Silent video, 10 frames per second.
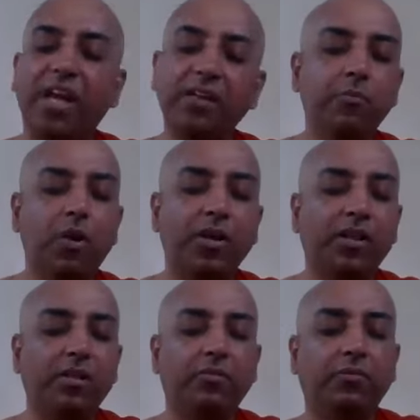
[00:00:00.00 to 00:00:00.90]
any
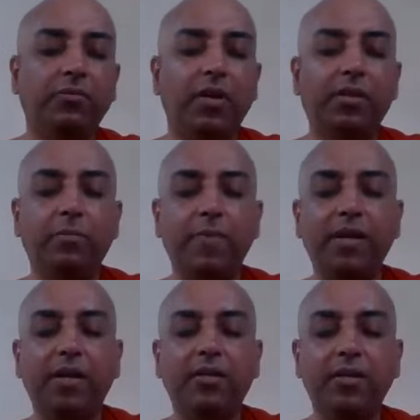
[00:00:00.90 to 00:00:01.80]
body, or that
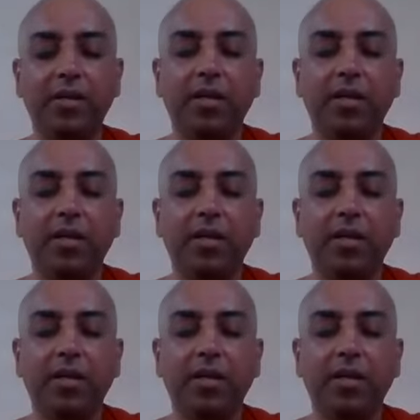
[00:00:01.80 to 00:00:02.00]
matter,